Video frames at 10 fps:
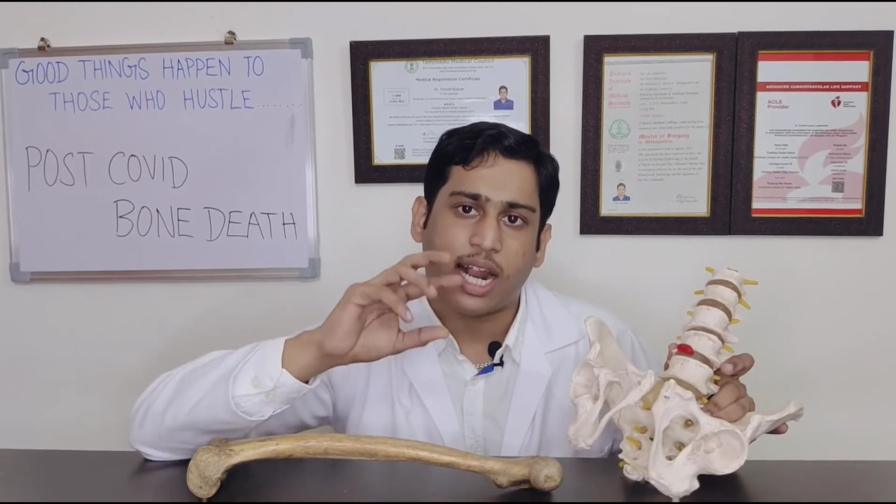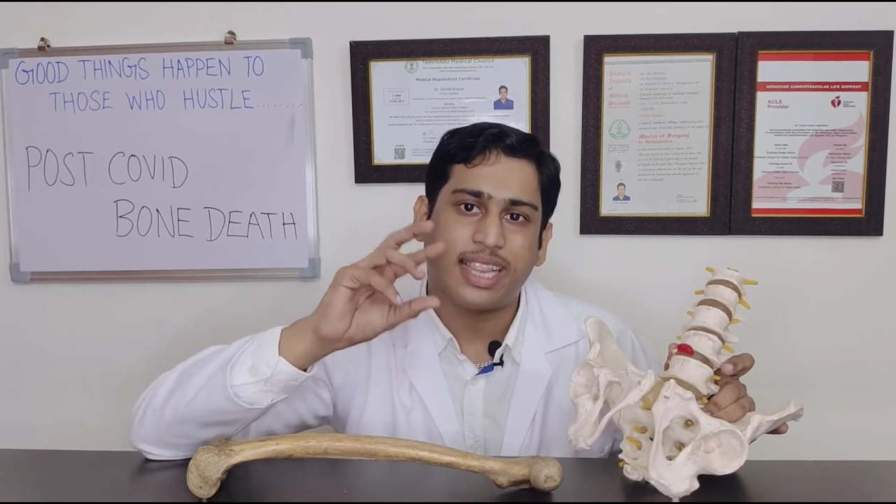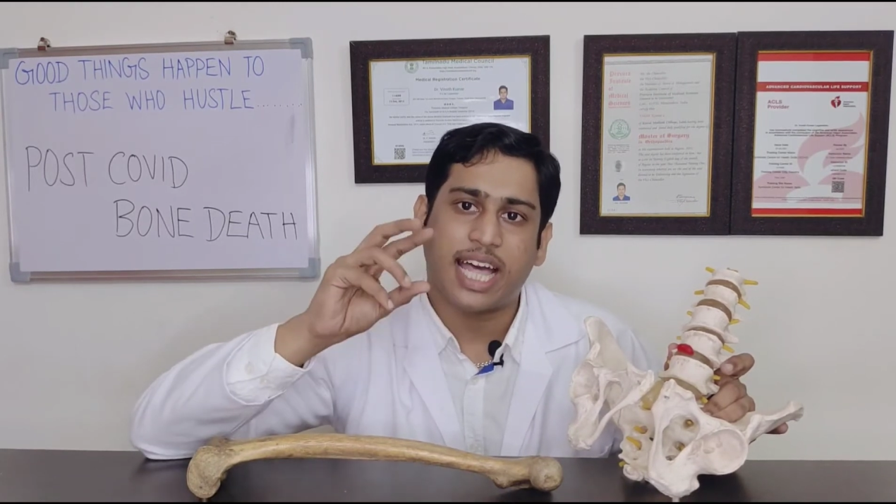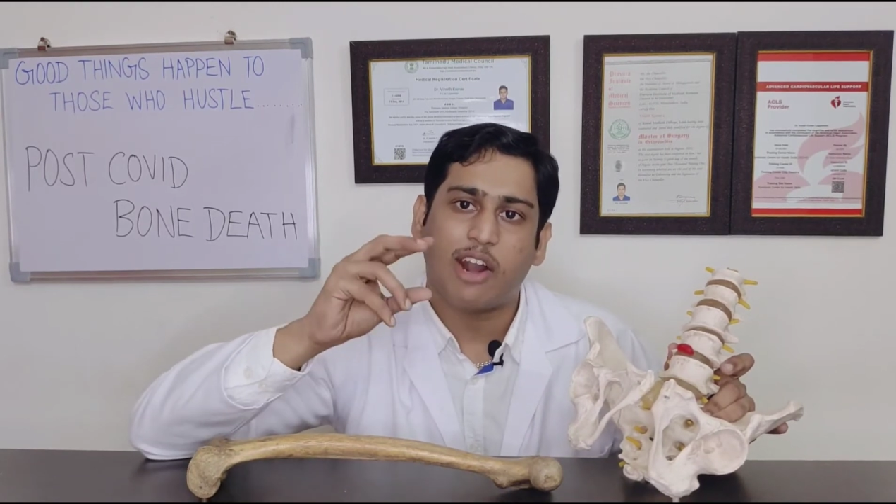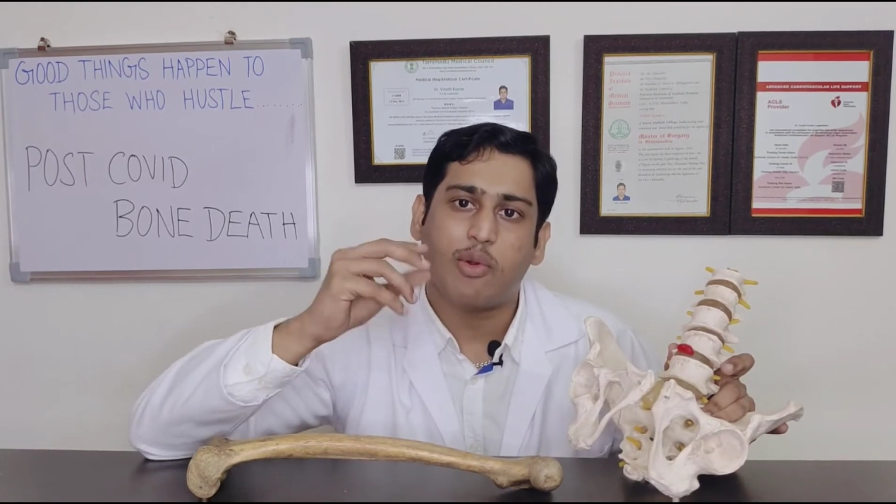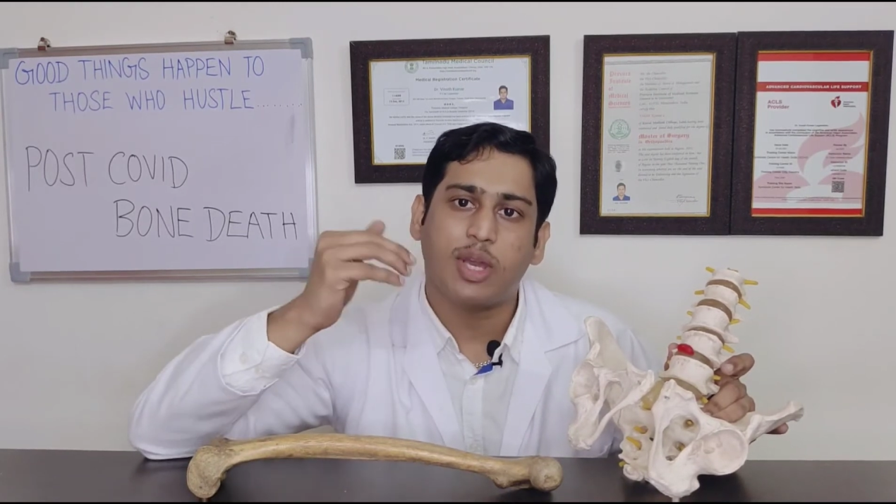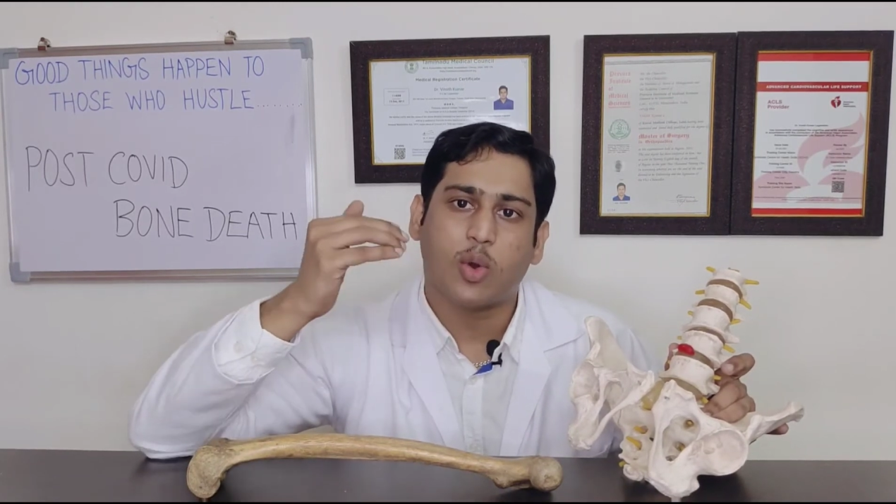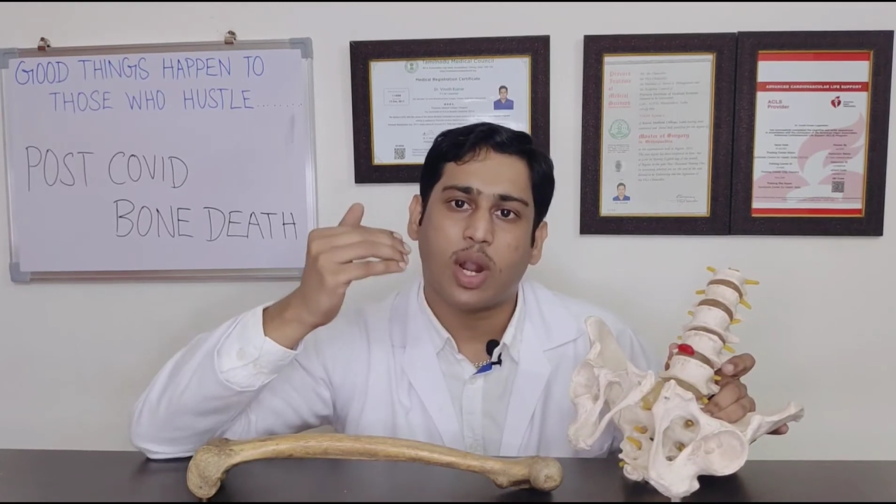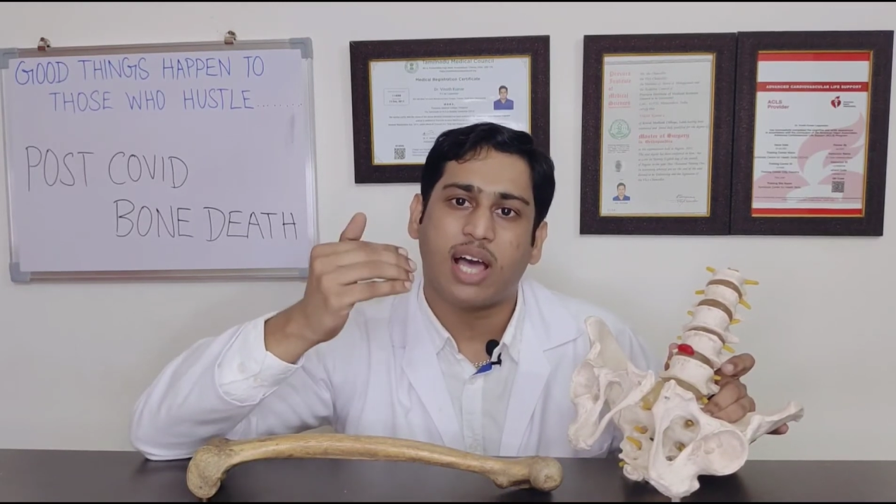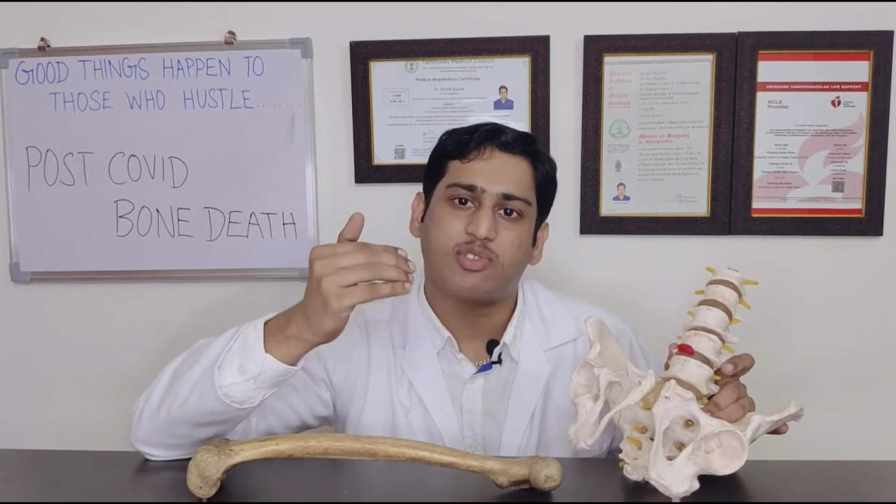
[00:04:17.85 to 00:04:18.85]
and there will be
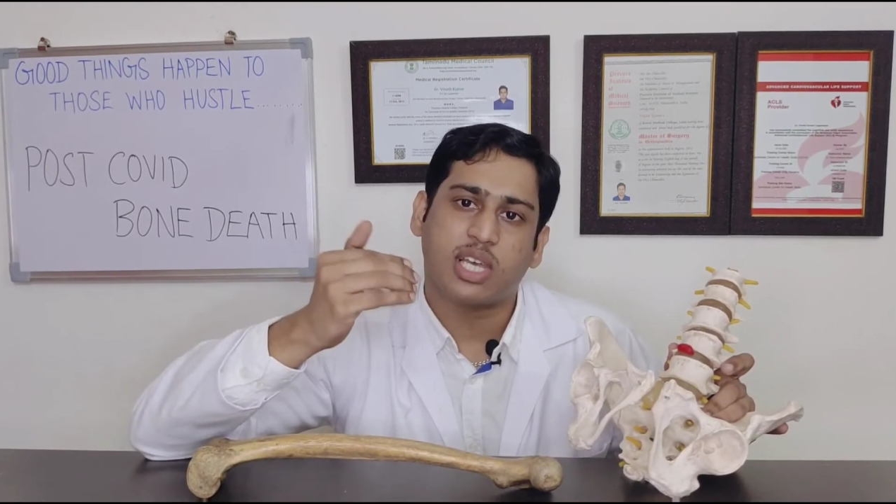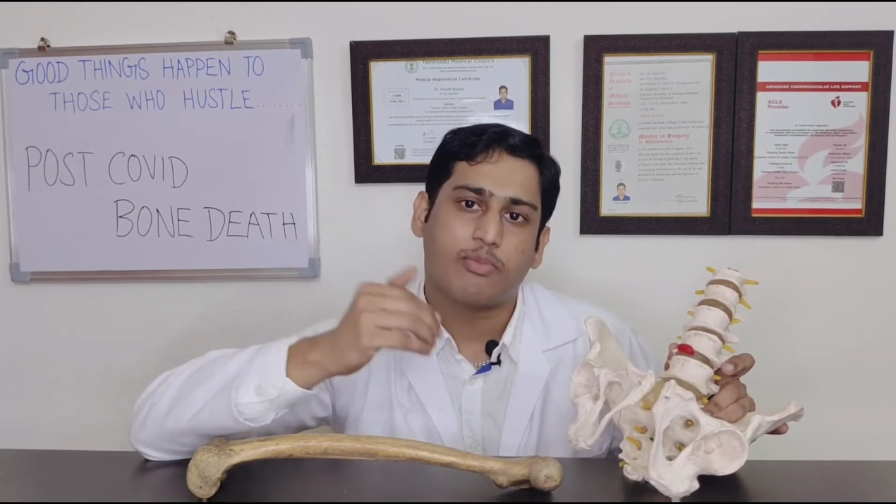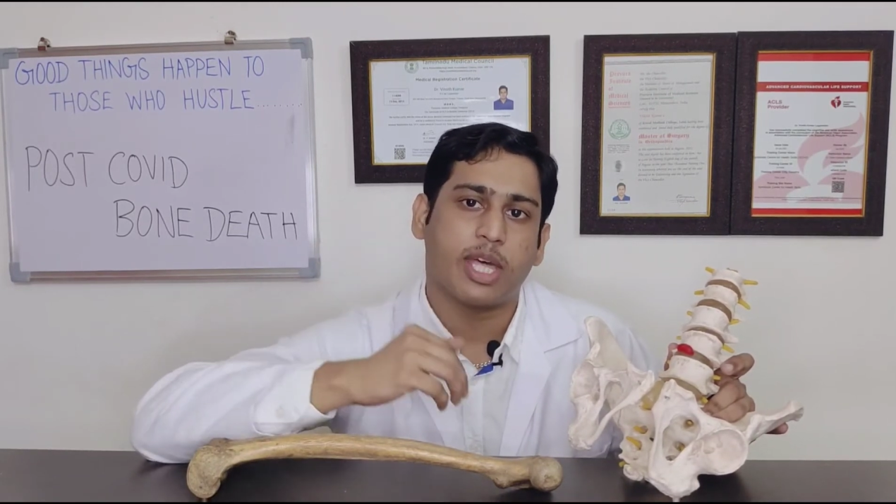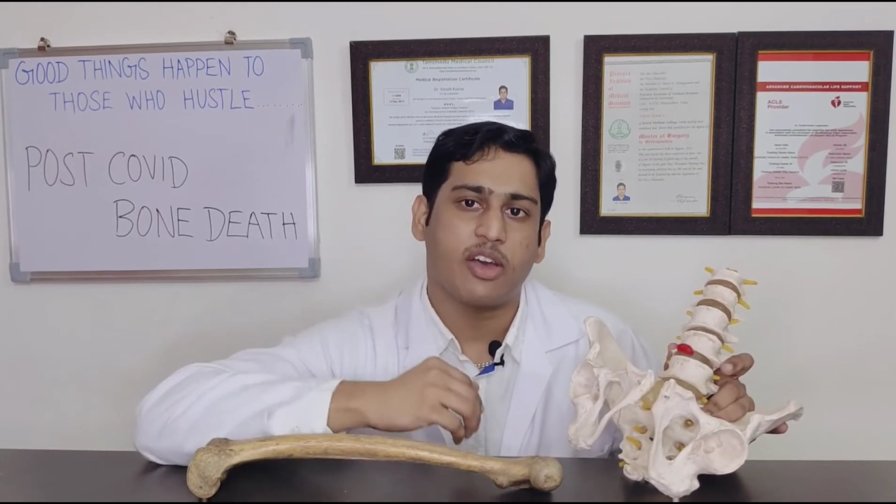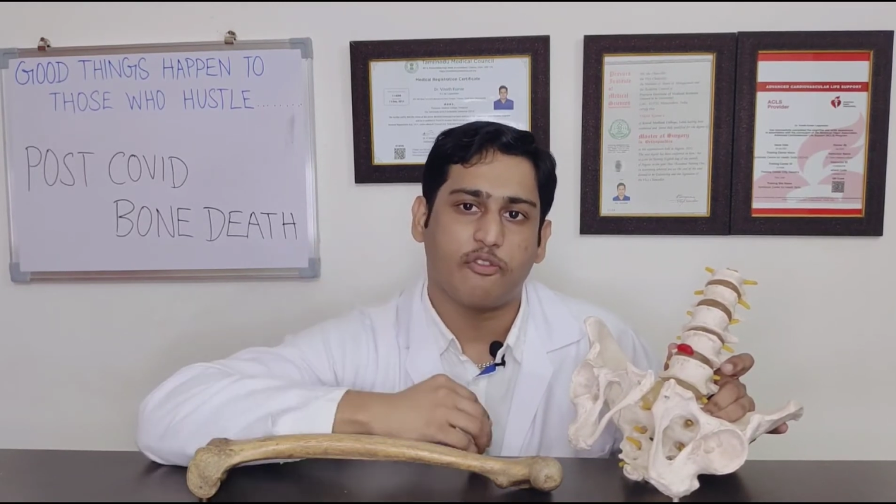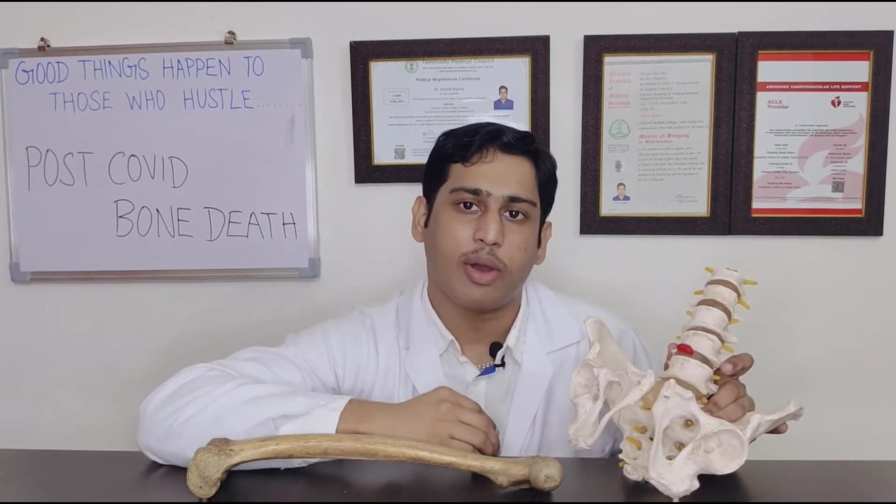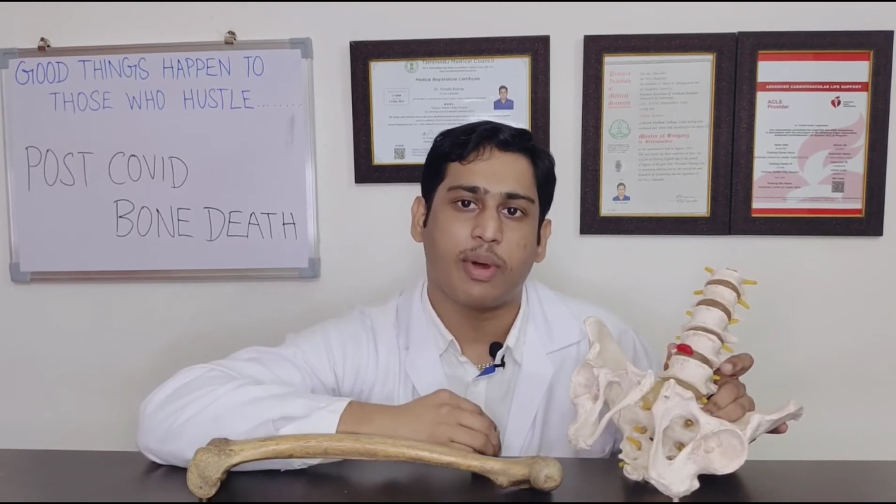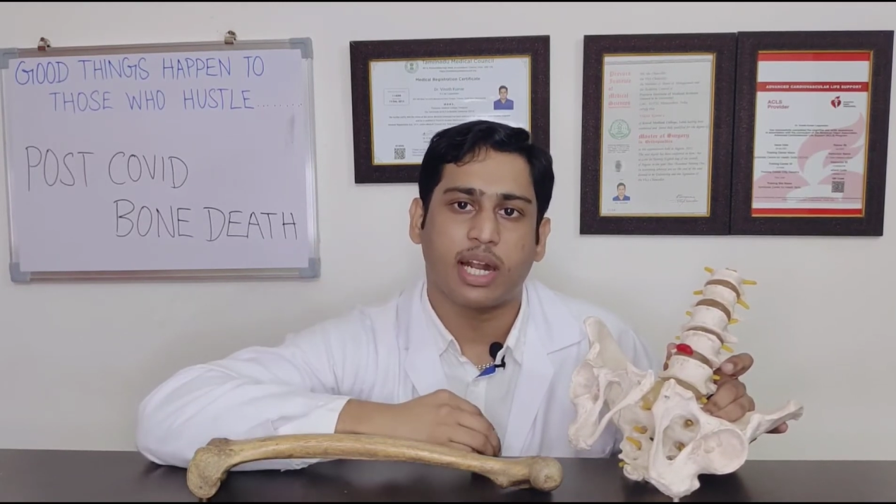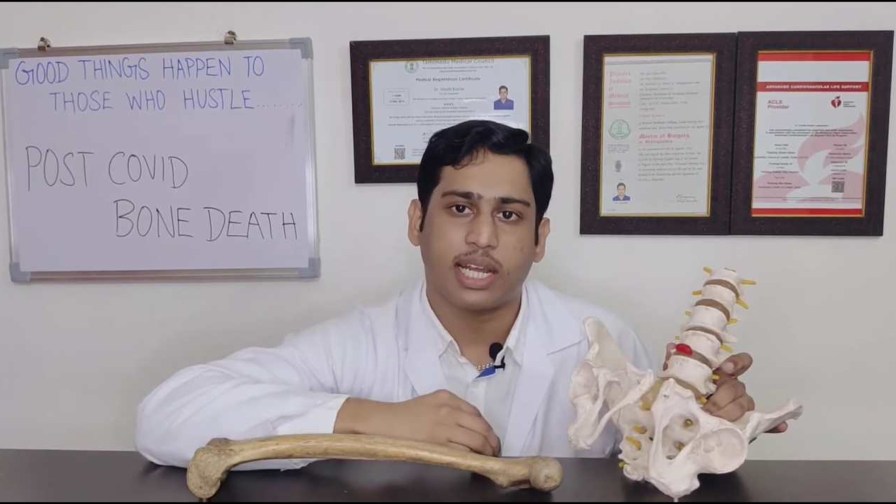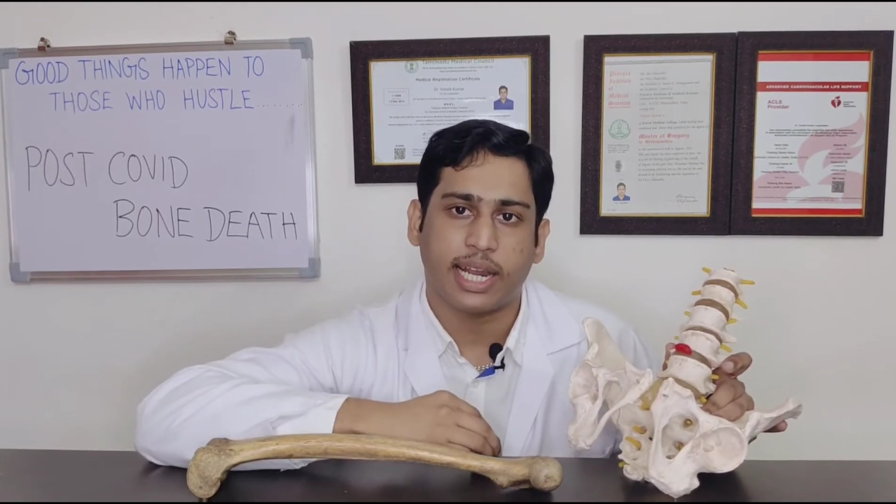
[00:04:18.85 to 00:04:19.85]
collapse of the
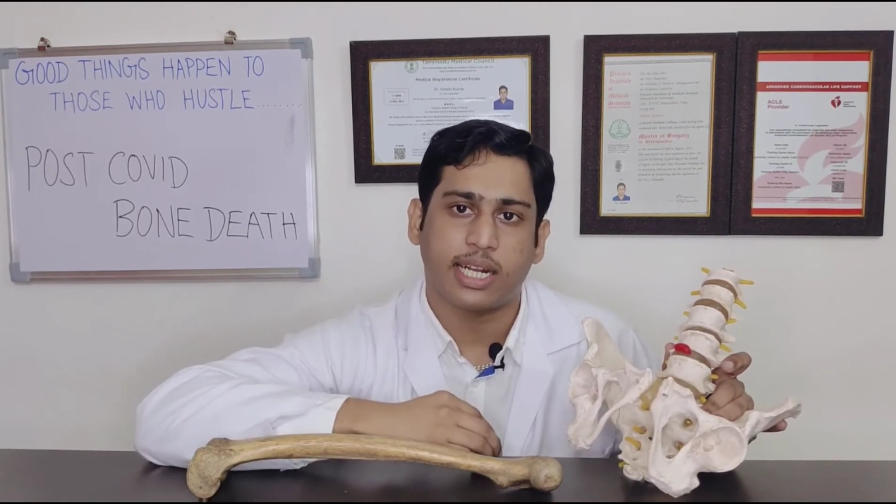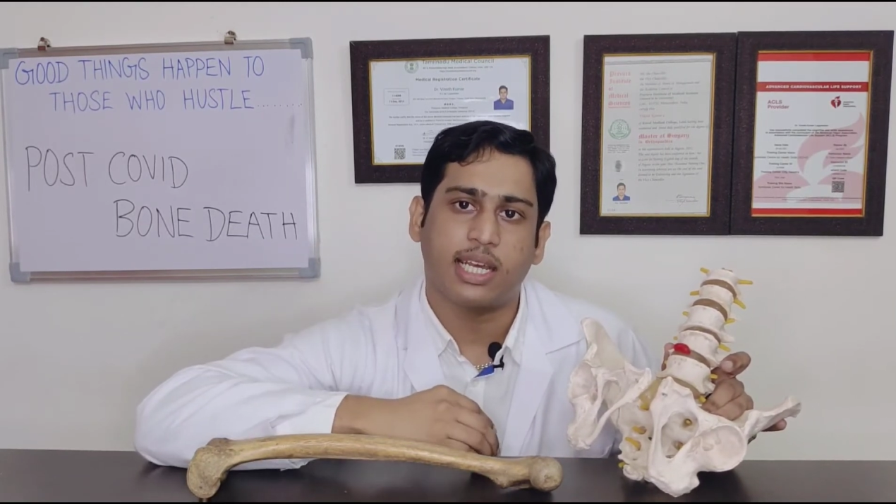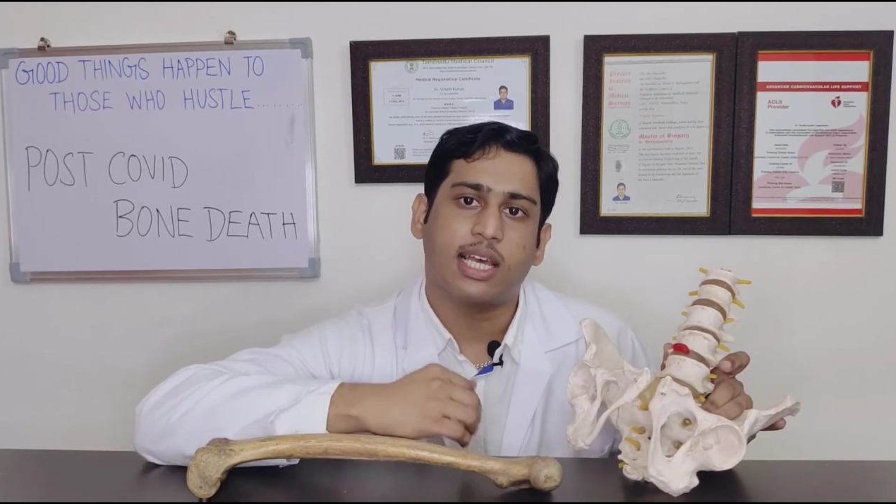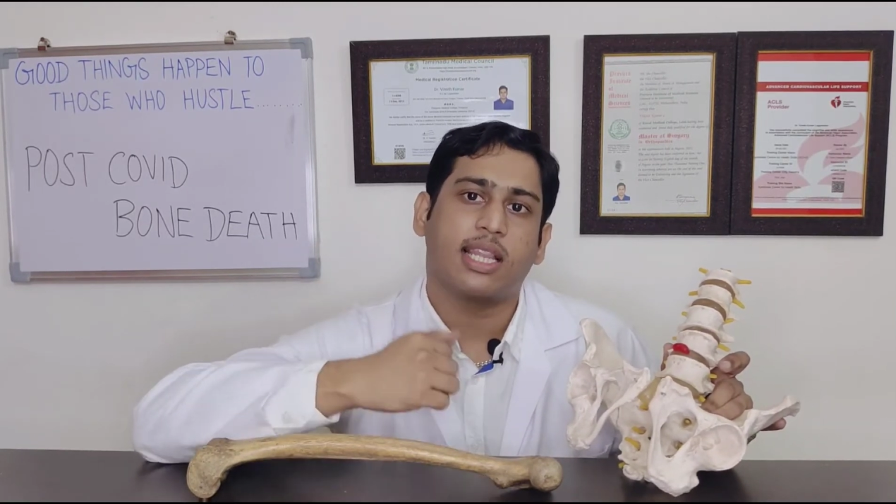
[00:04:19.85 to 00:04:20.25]
femoral head,